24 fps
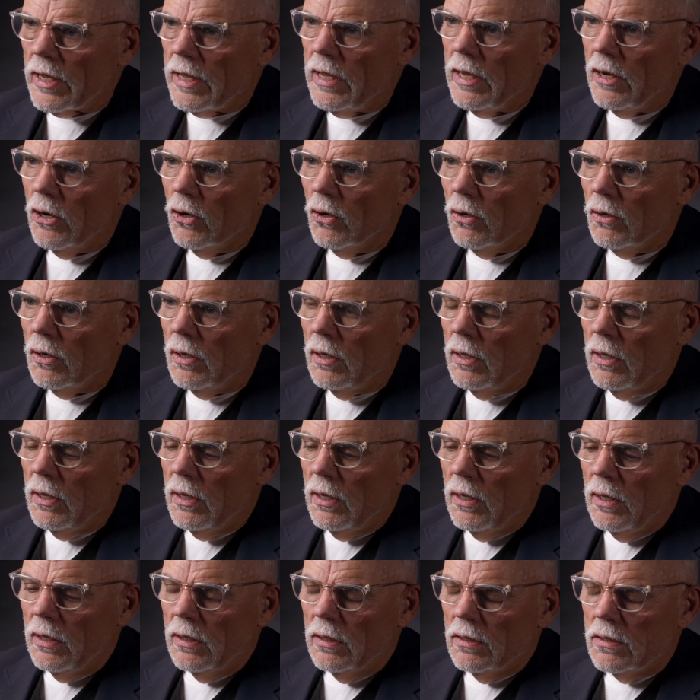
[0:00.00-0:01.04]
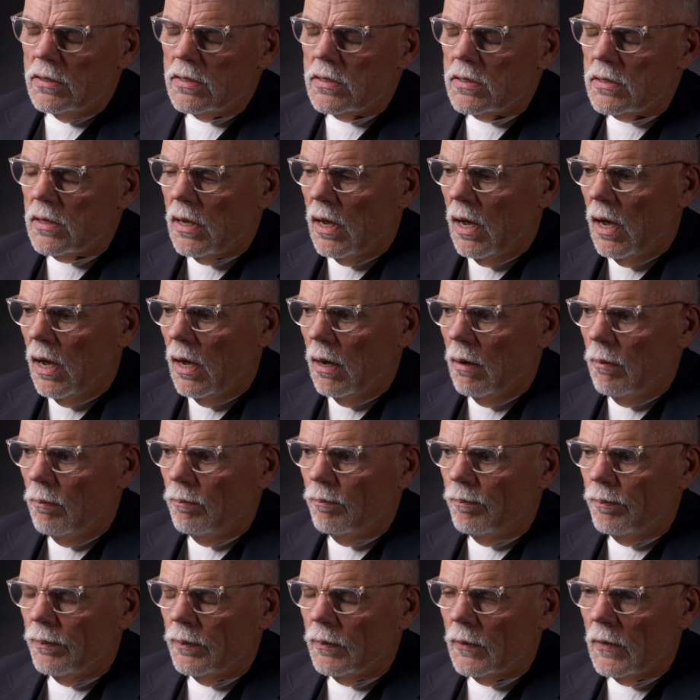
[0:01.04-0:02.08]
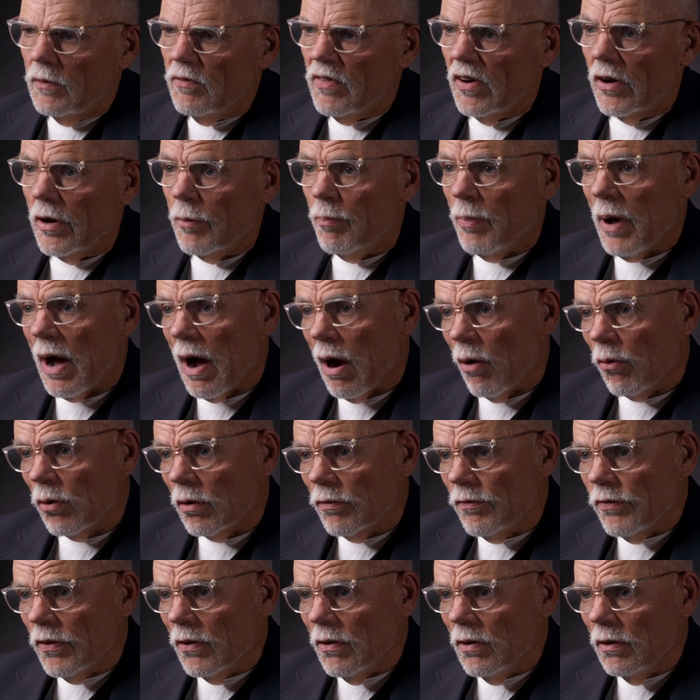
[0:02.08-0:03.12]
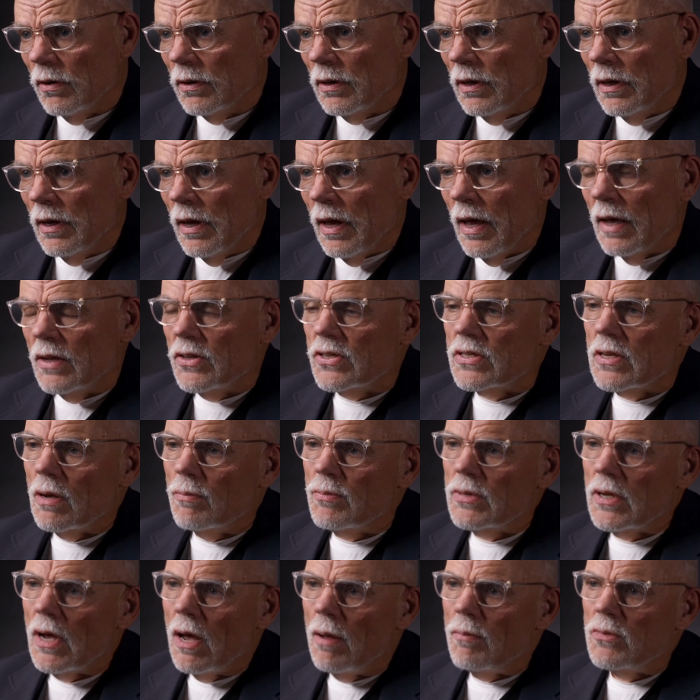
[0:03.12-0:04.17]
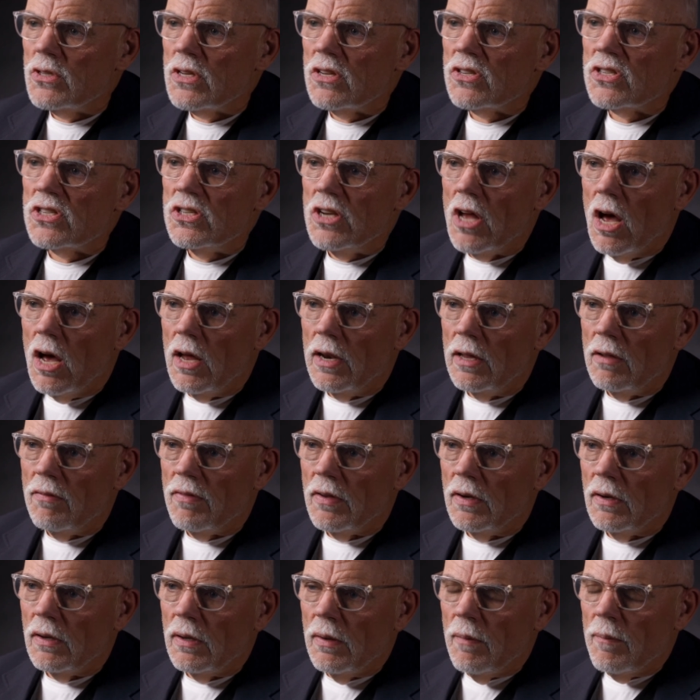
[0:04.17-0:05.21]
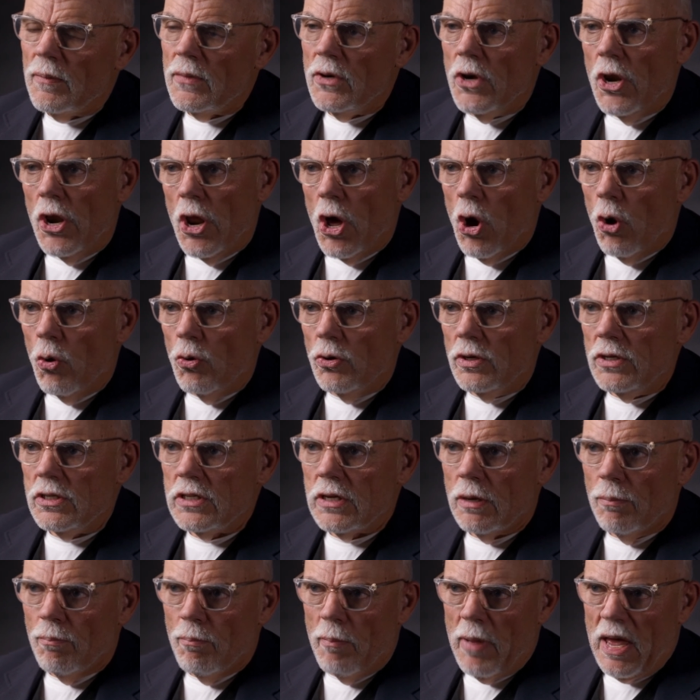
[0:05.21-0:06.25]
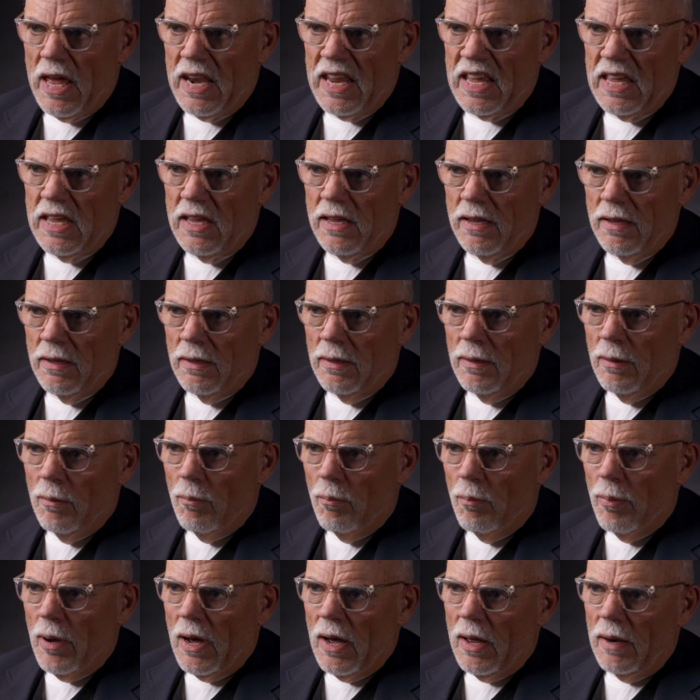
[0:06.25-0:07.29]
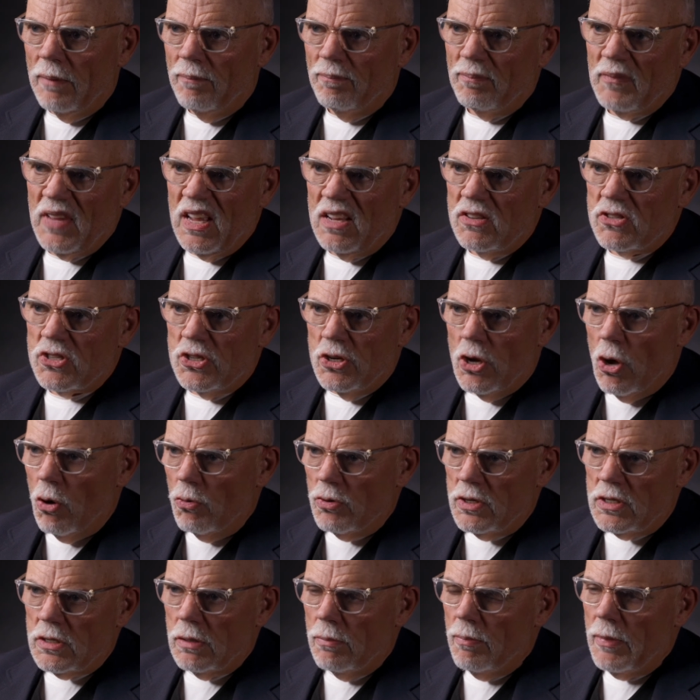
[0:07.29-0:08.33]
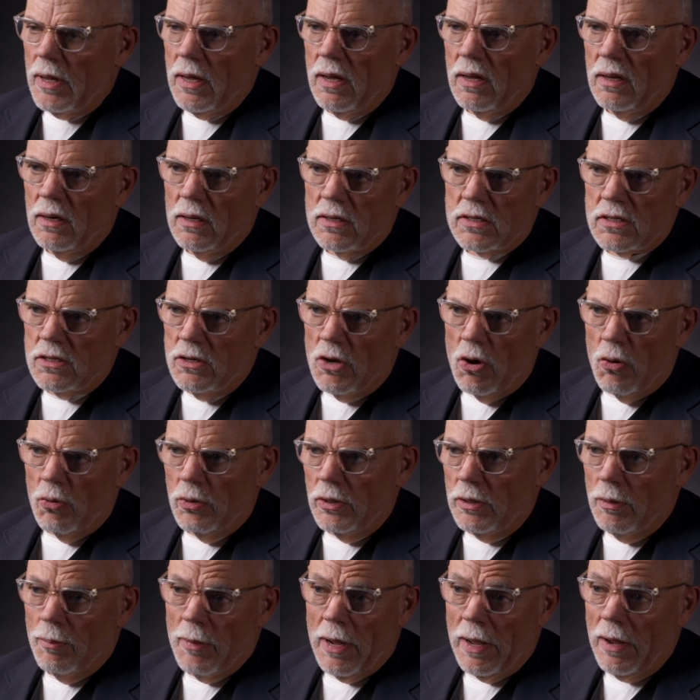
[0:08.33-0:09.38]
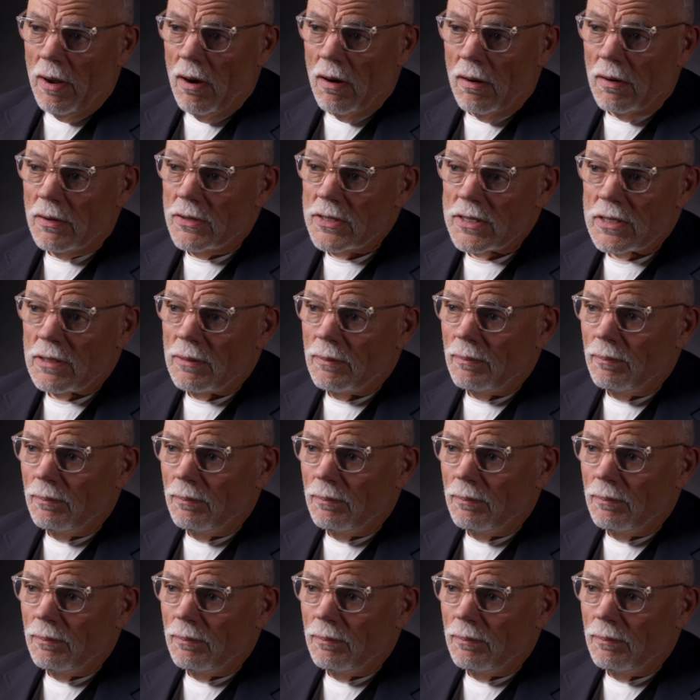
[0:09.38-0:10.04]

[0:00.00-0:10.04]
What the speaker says: here is very powerful, and sometimes it's not even known to many, but it's known to me and it's known to my heart.